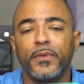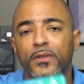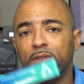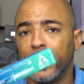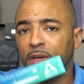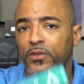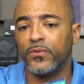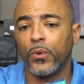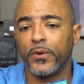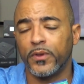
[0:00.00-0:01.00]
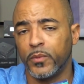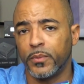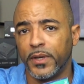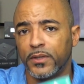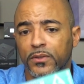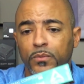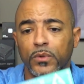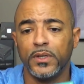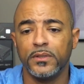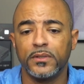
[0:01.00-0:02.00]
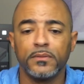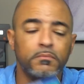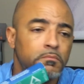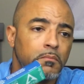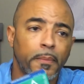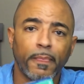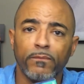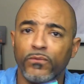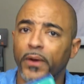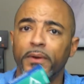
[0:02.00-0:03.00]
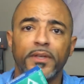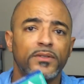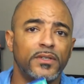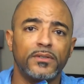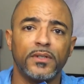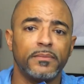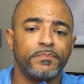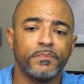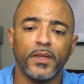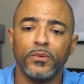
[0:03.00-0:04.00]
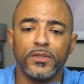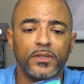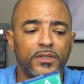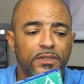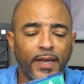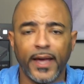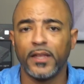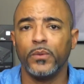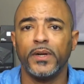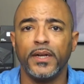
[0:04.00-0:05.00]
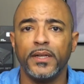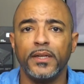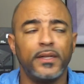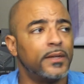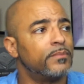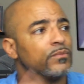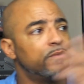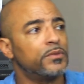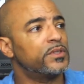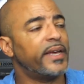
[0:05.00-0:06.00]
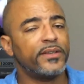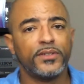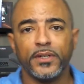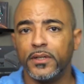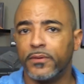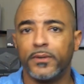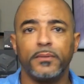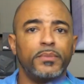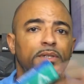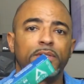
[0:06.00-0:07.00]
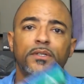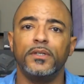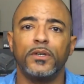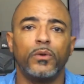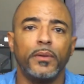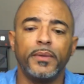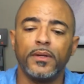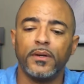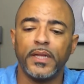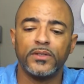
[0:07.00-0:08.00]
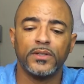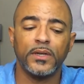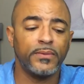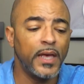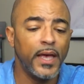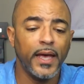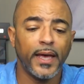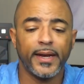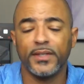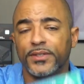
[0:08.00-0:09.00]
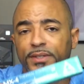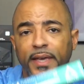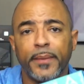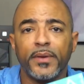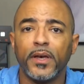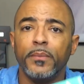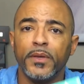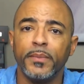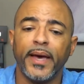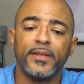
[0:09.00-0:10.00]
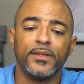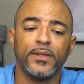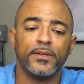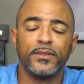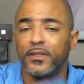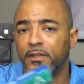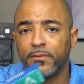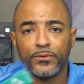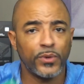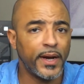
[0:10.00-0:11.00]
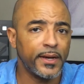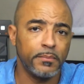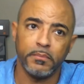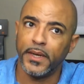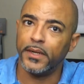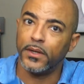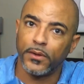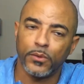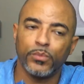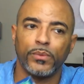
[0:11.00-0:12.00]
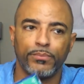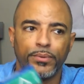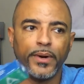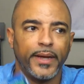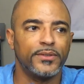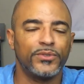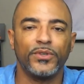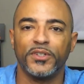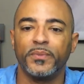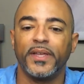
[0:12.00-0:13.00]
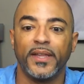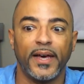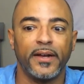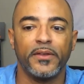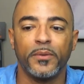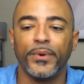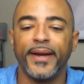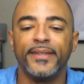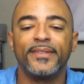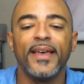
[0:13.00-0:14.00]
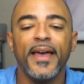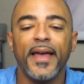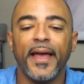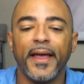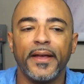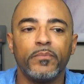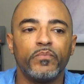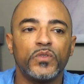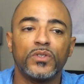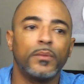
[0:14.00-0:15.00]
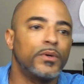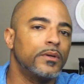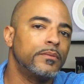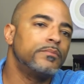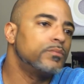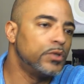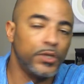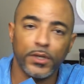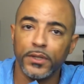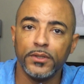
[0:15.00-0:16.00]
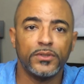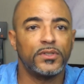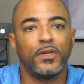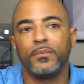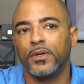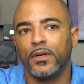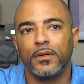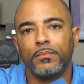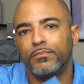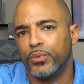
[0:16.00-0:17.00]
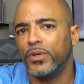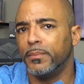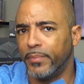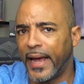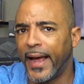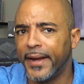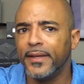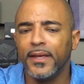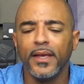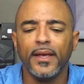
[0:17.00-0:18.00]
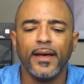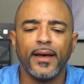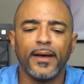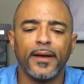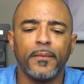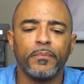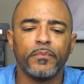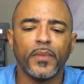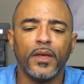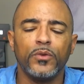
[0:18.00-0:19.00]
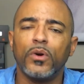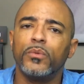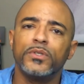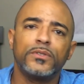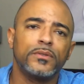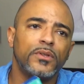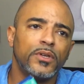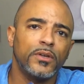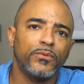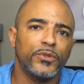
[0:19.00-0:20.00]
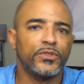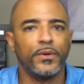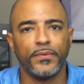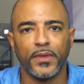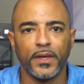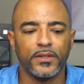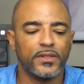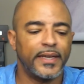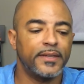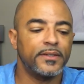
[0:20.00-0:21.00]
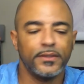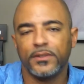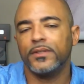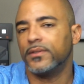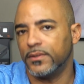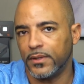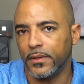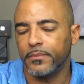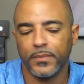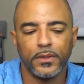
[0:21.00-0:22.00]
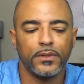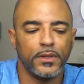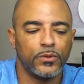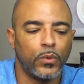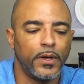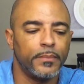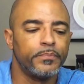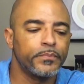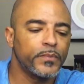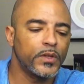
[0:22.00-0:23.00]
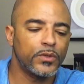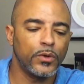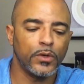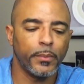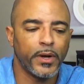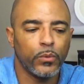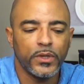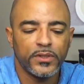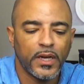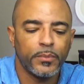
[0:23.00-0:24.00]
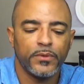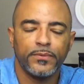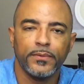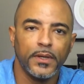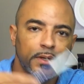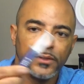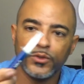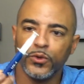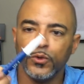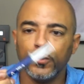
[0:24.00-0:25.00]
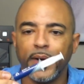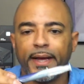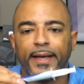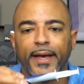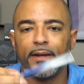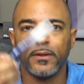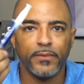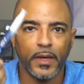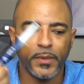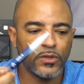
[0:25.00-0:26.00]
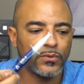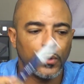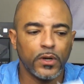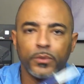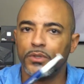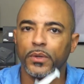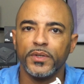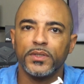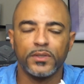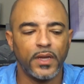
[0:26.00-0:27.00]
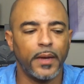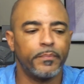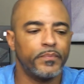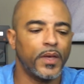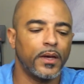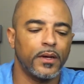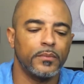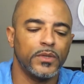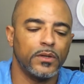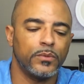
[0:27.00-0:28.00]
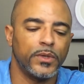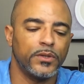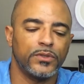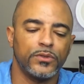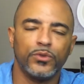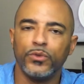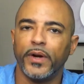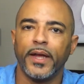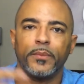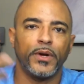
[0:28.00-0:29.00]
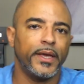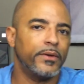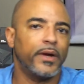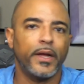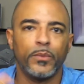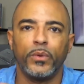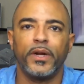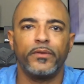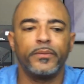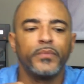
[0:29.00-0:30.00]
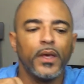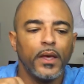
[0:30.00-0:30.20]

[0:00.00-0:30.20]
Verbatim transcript: this M X four thermal paste was very consistent. It was exactly what I needed. I'm testing different P C equipment and all that stuff, and I just kept coming back to this. Yes, I've tried many other brands, trust me, a lot of other brands. And some are good, some are pretty bad. Um, and you're always looking for certain things, like consistency is, is one. So no matter what type of tube I got of M X four, it was always the same, um, you know, whether it's a two gram or eight gram or whatever.